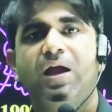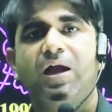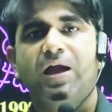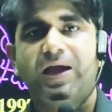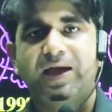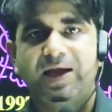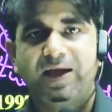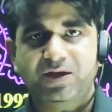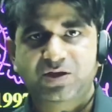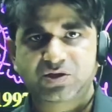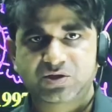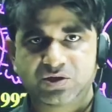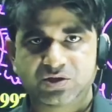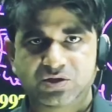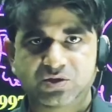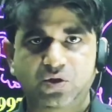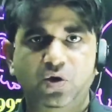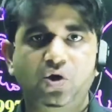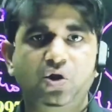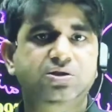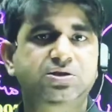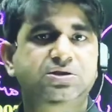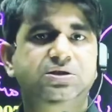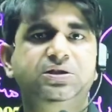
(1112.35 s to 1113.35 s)

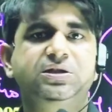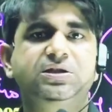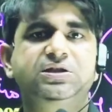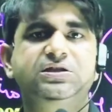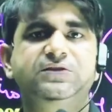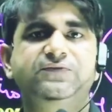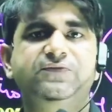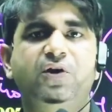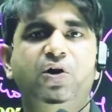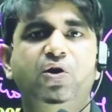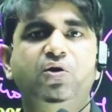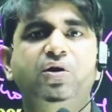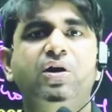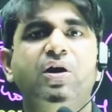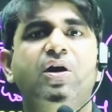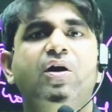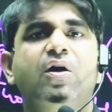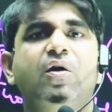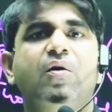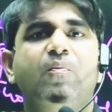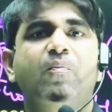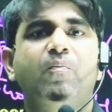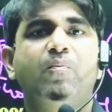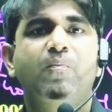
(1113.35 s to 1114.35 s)
Oxygen is found
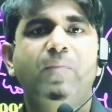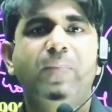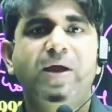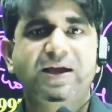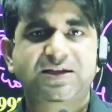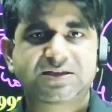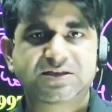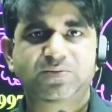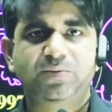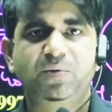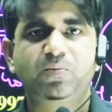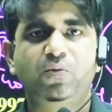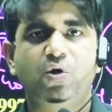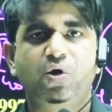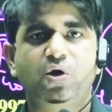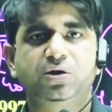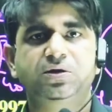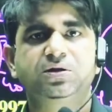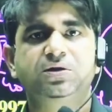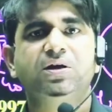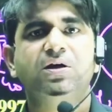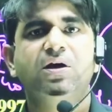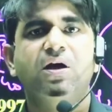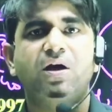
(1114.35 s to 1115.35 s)
maximum on
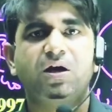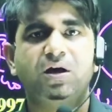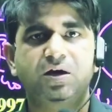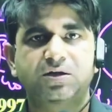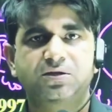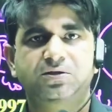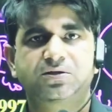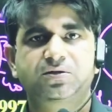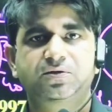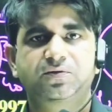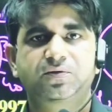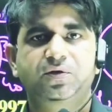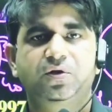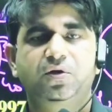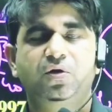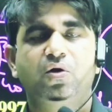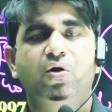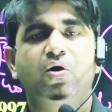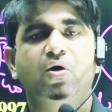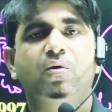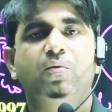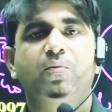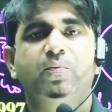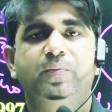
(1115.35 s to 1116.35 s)
the earth,
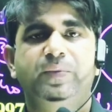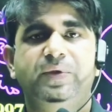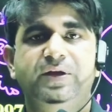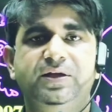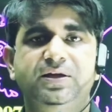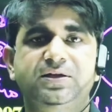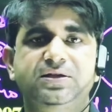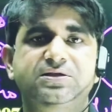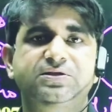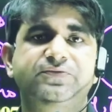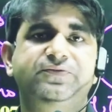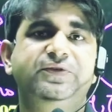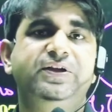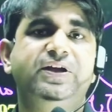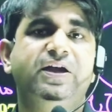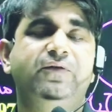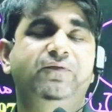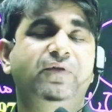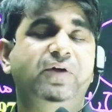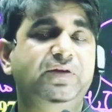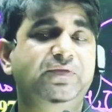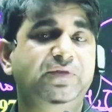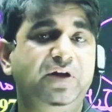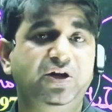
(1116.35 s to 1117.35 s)
because we are
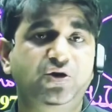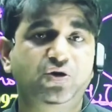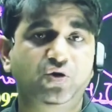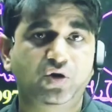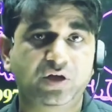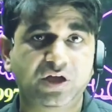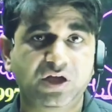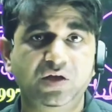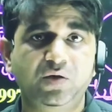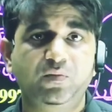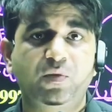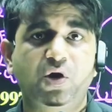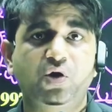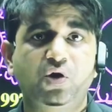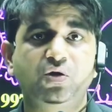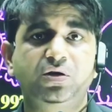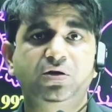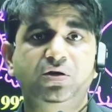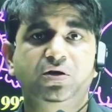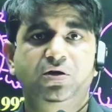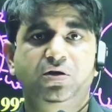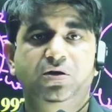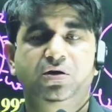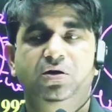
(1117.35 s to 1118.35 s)
when we are talking about
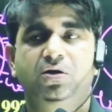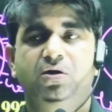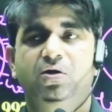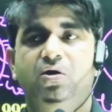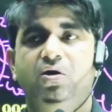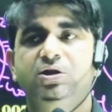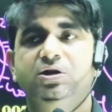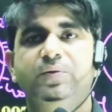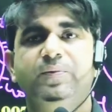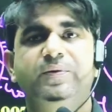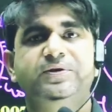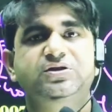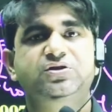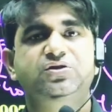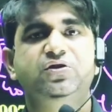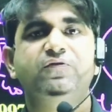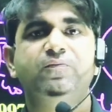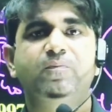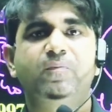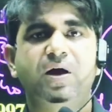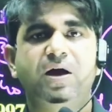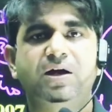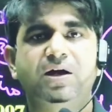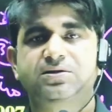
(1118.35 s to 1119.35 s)
on the basis of
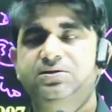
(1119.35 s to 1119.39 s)
mass.